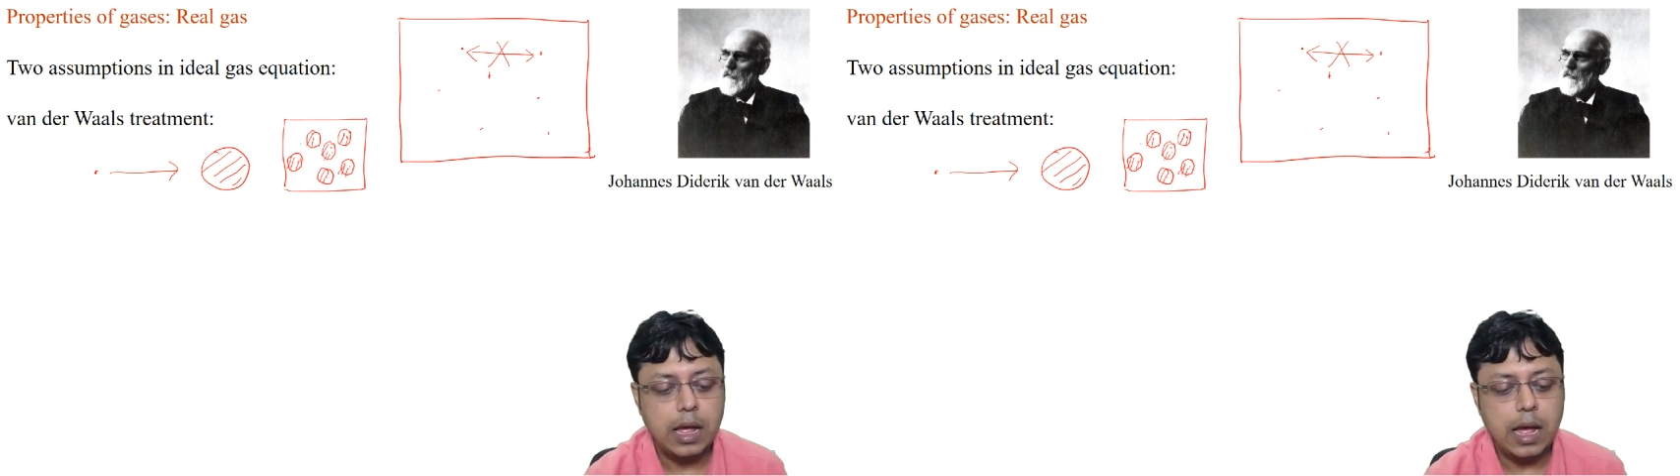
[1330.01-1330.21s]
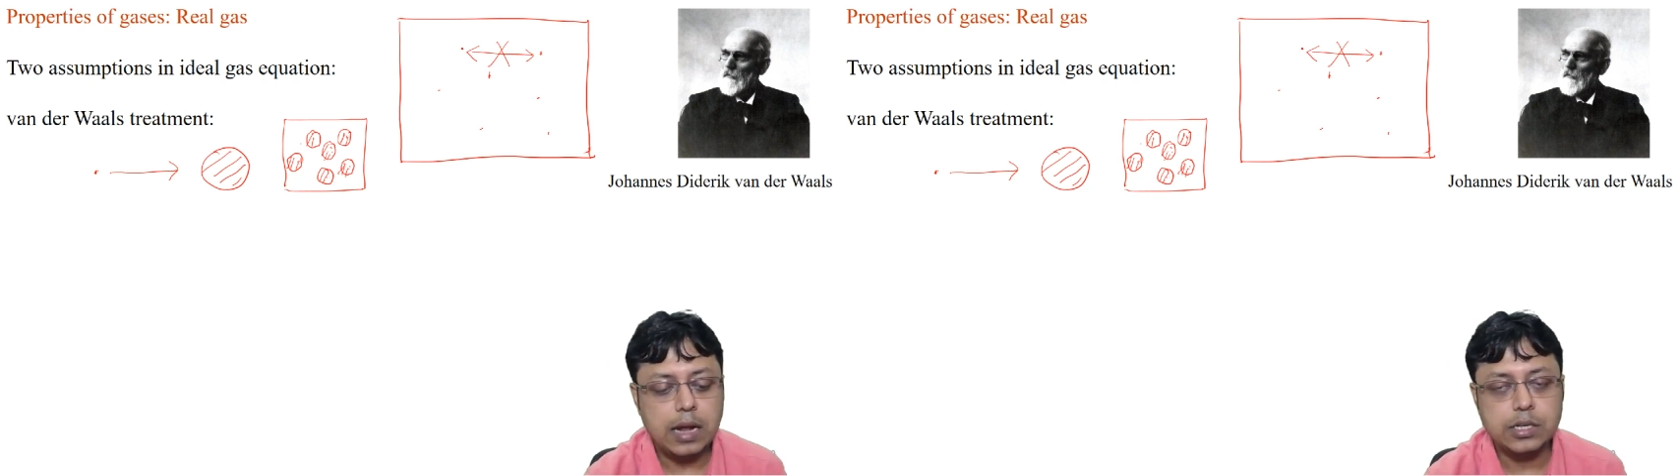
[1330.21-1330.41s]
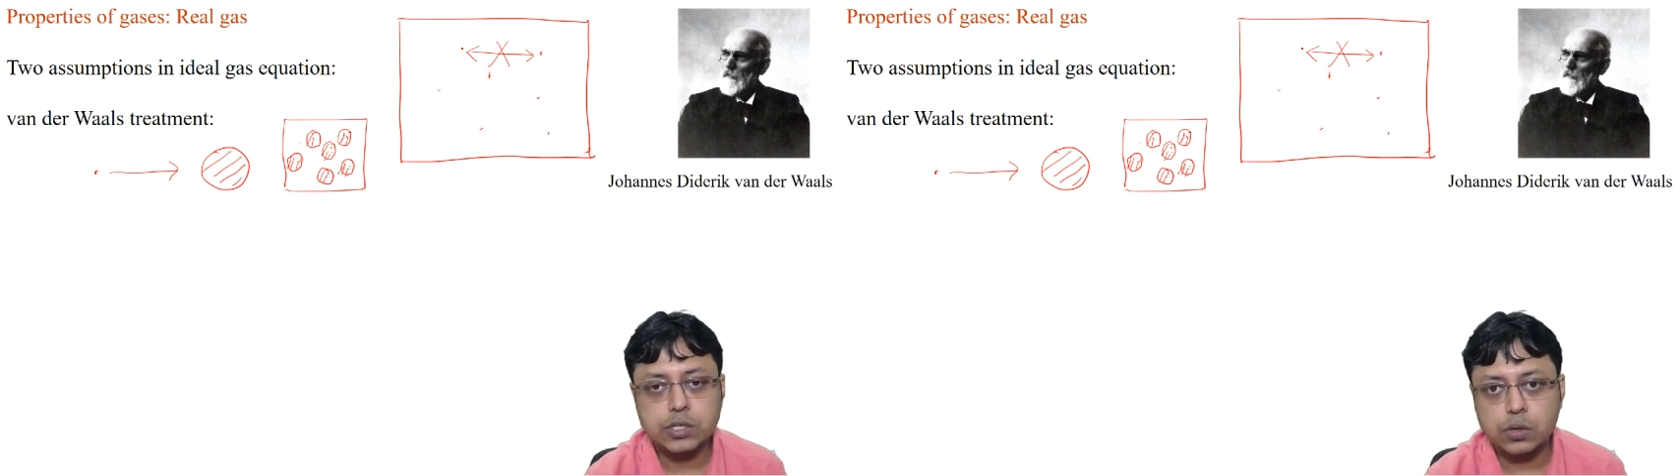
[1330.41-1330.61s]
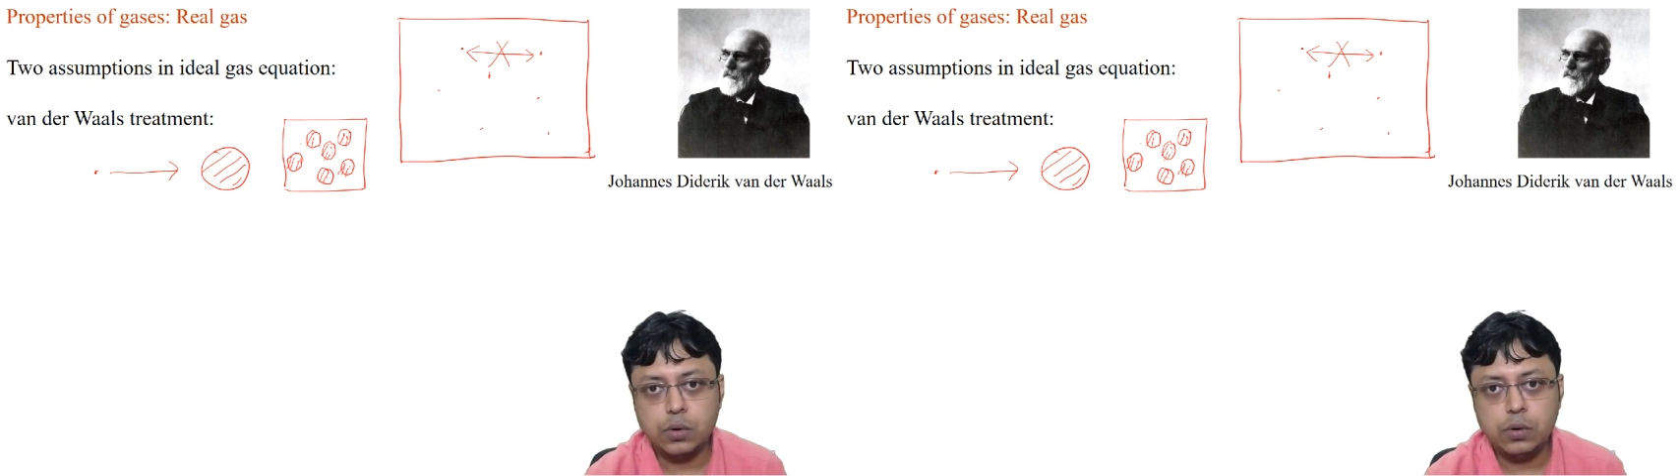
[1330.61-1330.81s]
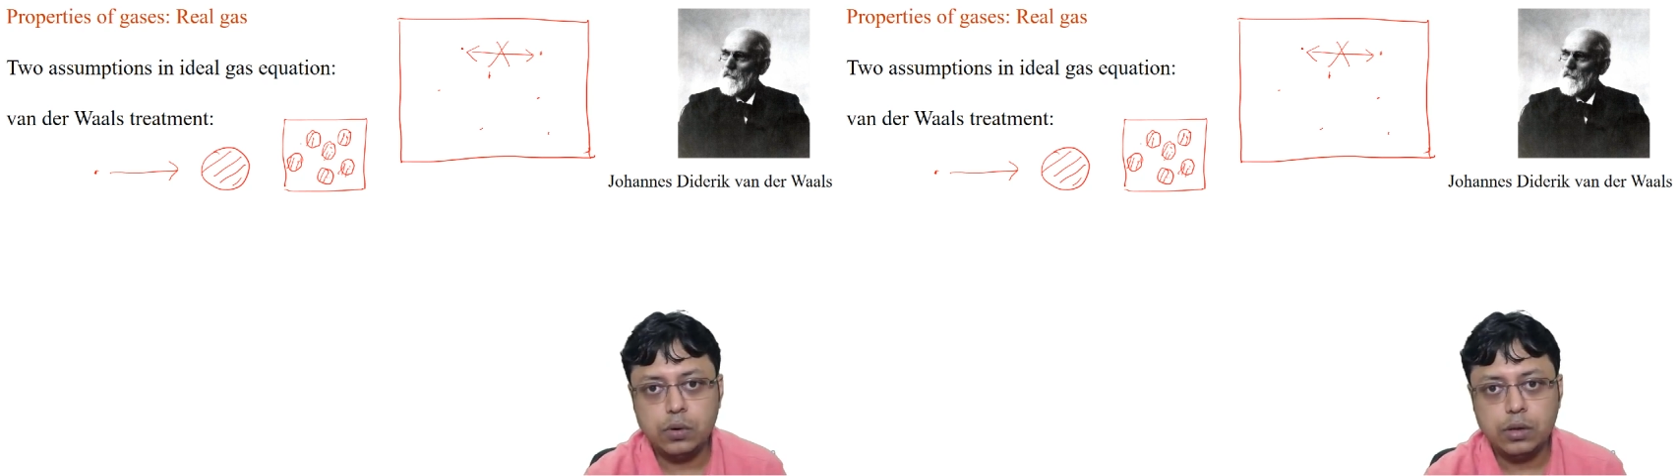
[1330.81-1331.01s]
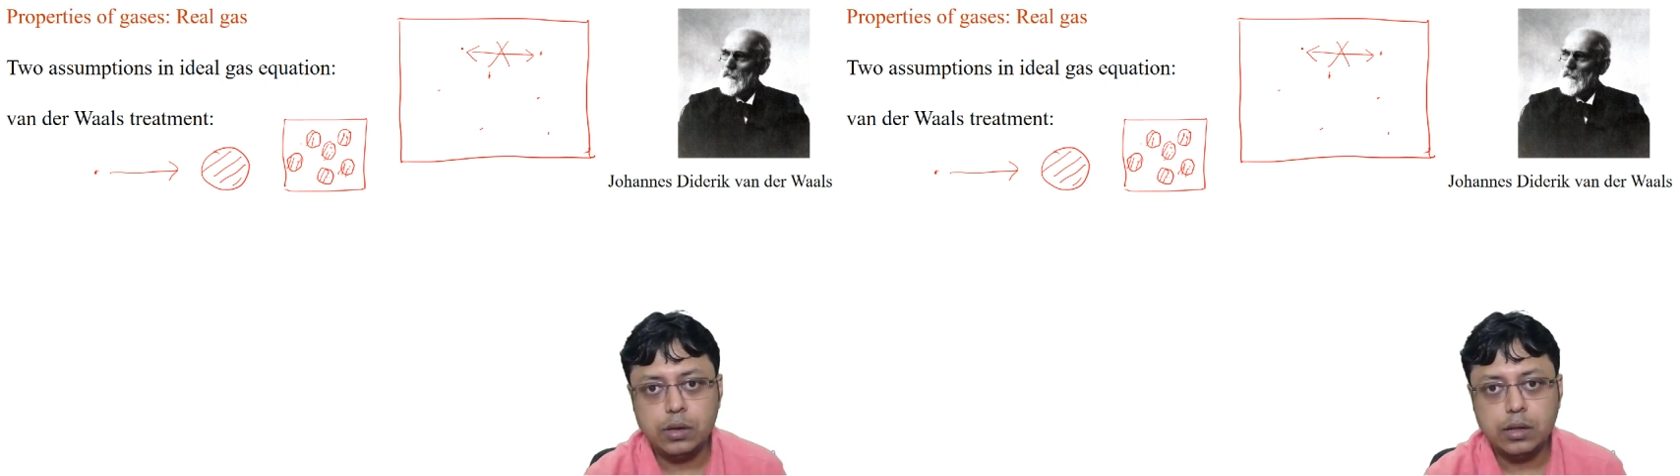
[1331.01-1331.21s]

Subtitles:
and so